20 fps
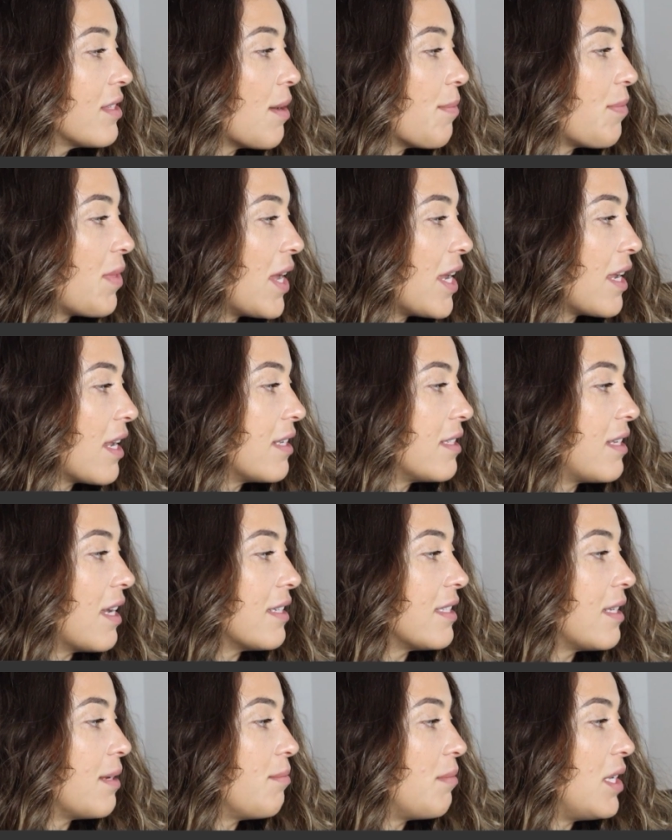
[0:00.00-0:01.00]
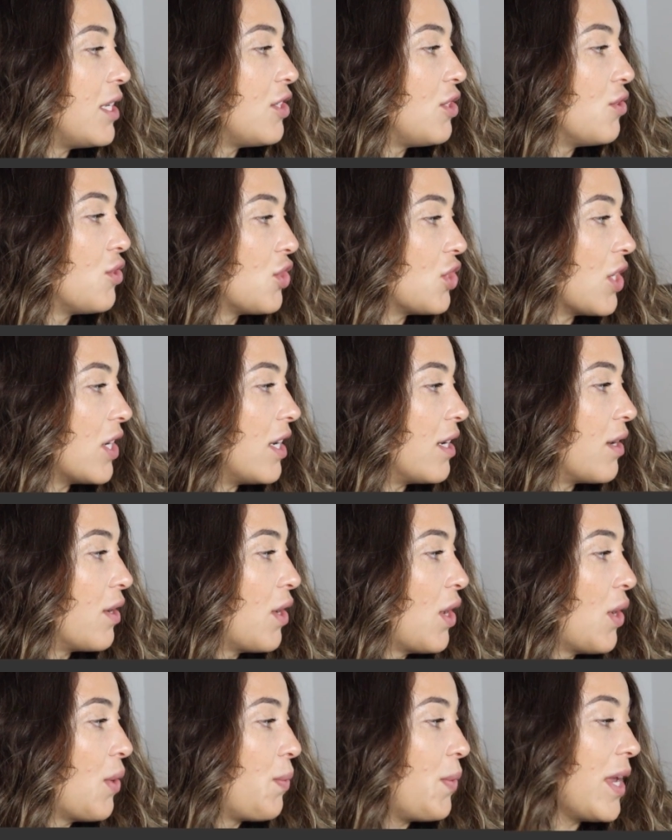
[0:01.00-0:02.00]
something doesn't mean you should.
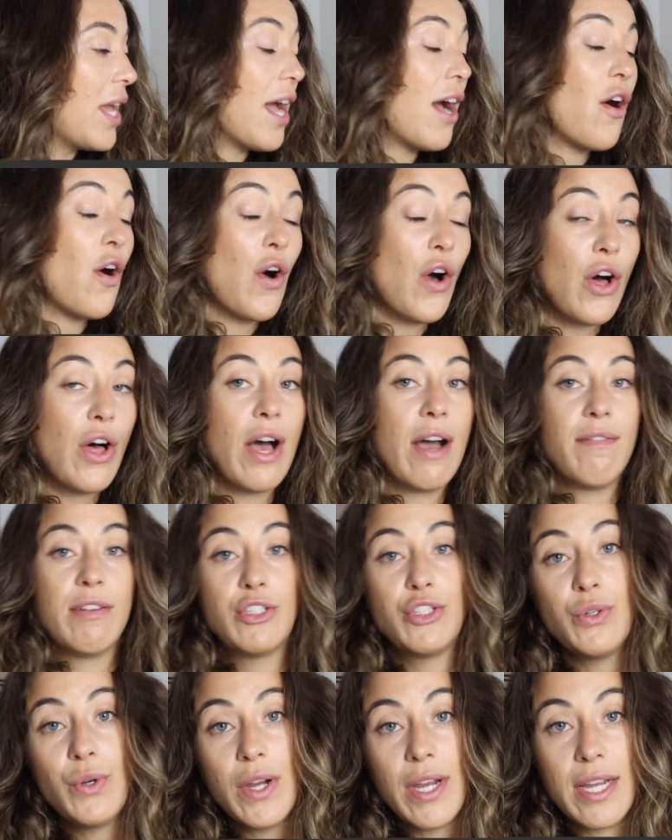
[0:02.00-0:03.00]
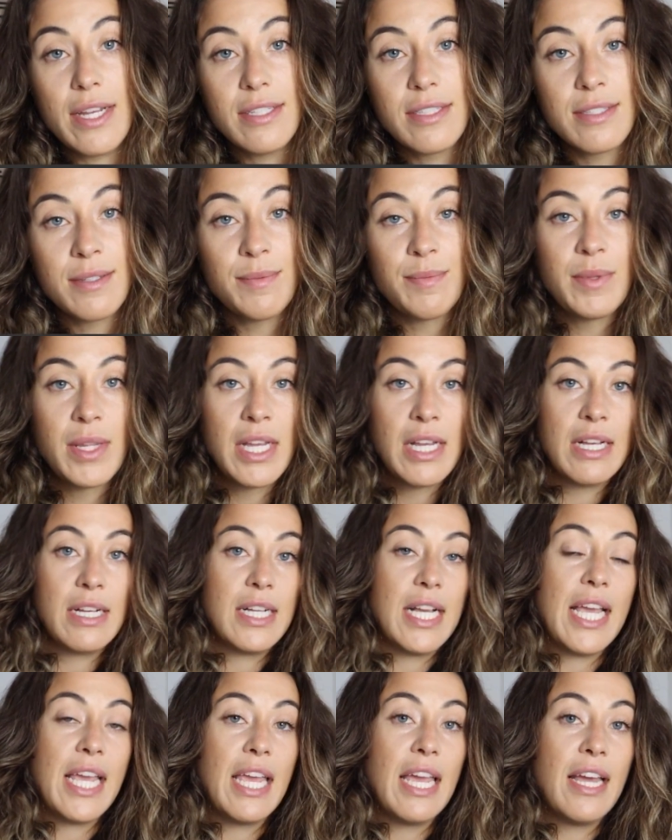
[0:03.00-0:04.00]
We all have a choice.
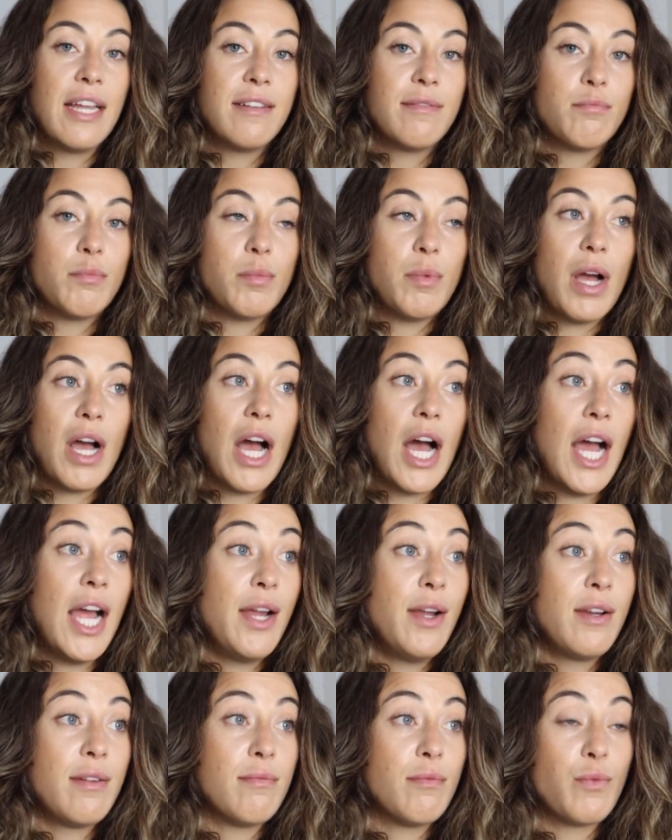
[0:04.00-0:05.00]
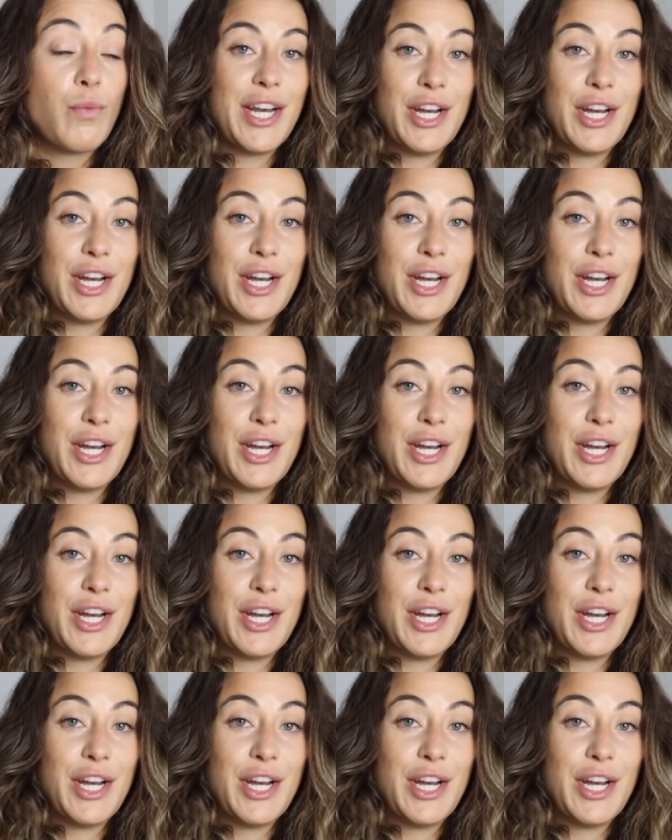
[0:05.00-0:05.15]
And I